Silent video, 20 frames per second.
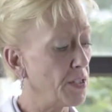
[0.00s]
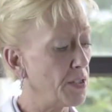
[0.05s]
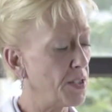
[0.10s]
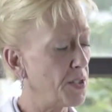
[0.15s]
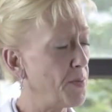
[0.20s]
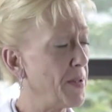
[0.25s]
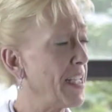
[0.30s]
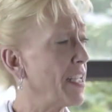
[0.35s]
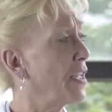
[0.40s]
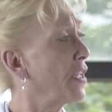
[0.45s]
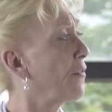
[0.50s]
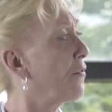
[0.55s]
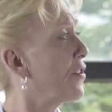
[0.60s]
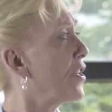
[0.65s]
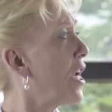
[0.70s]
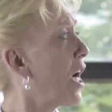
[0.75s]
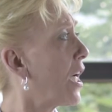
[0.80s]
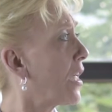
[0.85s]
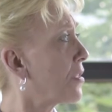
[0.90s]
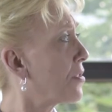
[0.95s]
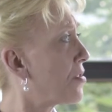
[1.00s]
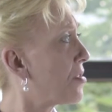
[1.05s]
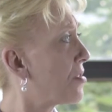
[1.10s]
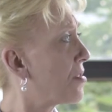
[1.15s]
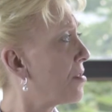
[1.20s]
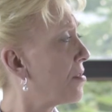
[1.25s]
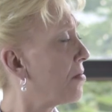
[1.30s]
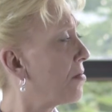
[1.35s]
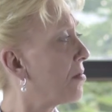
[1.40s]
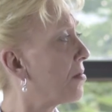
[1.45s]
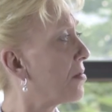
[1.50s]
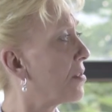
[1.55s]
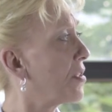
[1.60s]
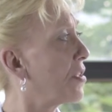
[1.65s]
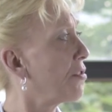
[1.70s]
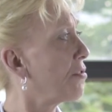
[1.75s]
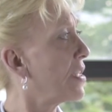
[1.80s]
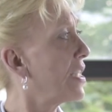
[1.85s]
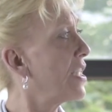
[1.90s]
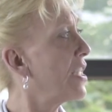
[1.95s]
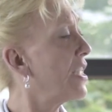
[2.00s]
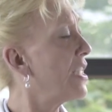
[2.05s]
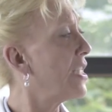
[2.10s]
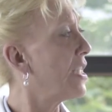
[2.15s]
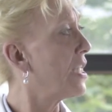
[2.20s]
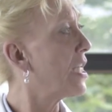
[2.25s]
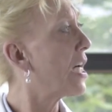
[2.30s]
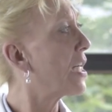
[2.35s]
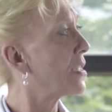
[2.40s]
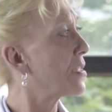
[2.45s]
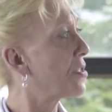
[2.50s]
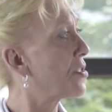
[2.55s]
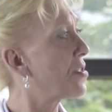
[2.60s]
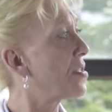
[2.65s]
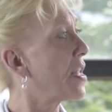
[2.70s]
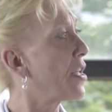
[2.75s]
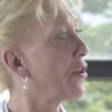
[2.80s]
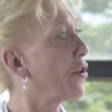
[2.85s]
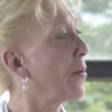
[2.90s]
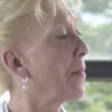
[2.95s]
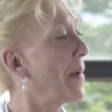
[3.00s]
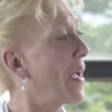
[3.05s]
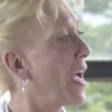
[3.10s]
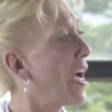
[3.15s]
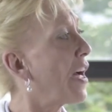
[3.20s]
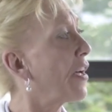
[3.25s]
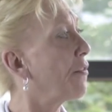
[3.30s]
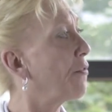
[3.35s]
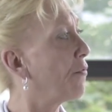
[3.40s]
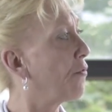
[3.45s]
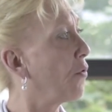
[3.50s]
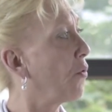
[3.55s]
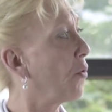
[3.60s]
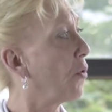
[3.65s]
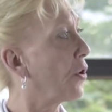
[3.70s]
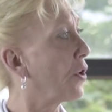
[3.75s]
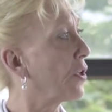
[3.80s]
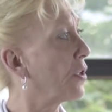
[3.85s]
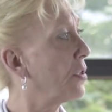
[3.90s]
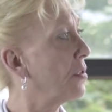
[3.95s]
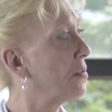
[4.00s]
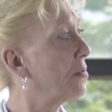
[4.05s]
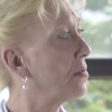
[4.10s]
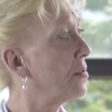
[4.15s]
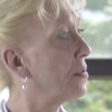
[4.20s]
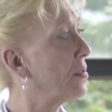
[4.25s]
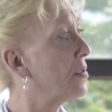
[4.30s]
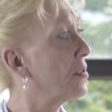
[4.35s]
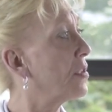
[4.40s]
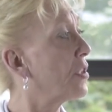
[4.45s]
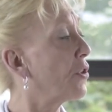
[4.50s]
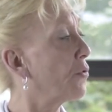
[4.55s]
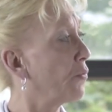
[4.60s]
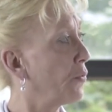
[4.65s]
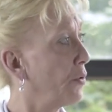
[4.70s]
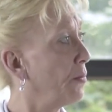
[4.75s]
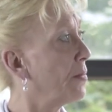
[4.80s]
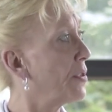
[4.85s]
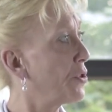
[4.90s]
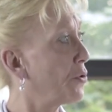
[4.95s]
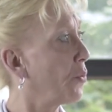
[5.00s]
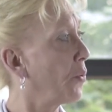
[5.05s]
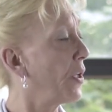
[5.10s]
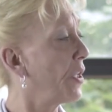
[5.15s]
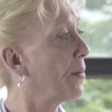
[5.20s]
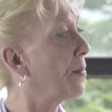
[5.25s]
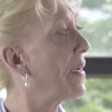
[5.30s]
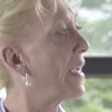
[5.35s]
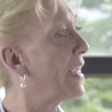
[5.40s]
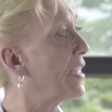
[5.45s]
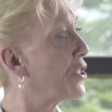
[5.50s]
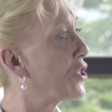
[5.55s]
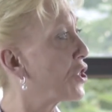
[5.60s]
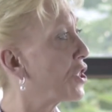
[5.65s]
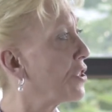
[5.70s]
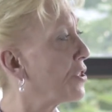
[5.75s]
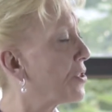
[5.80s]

Speaking of nuts, are there any nuts that are bad for a rheumatoid patient?